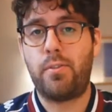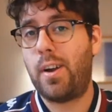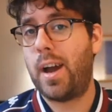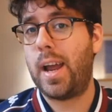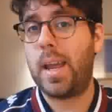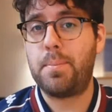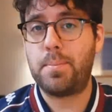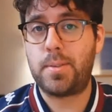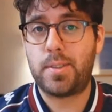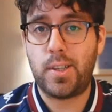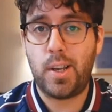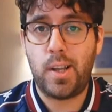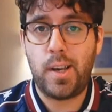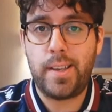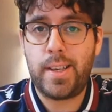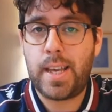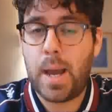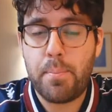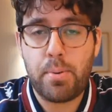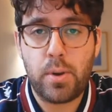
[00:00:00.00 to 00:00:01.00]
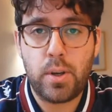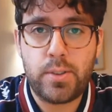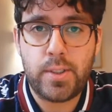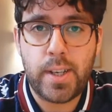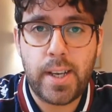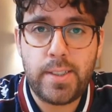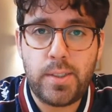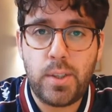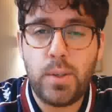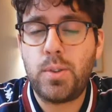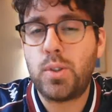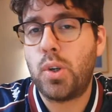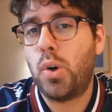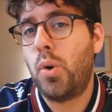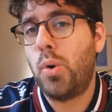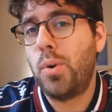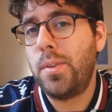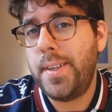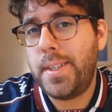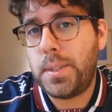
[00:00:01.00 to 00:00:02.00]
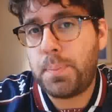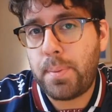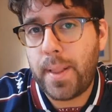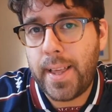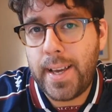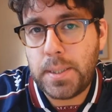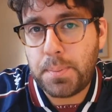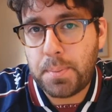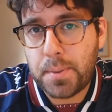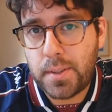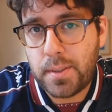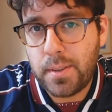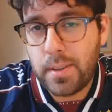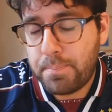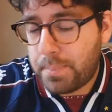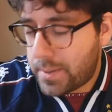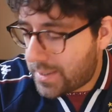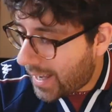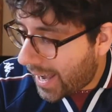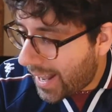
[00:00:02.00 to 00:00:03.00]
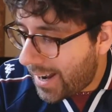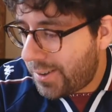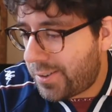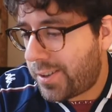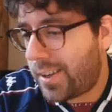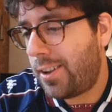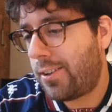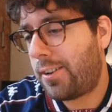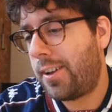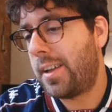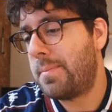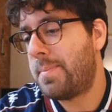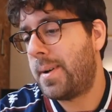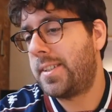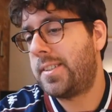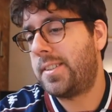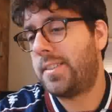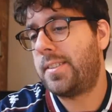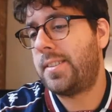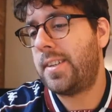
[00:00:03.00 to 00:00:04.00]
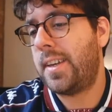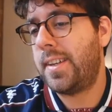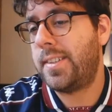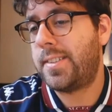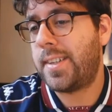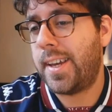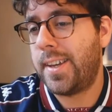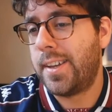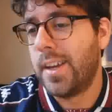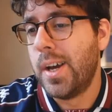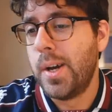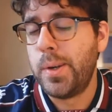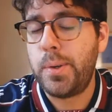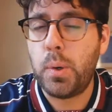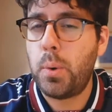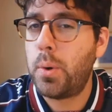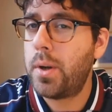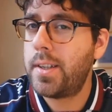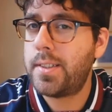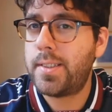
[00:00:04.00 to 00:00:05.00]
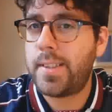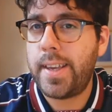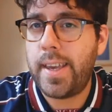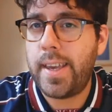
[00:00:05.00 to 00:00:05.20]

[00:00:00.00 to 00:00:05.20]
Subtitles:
Raheem Sterling, Gabriel Jesus, all these players potentially looking at Manchester City and saying, do you want to stay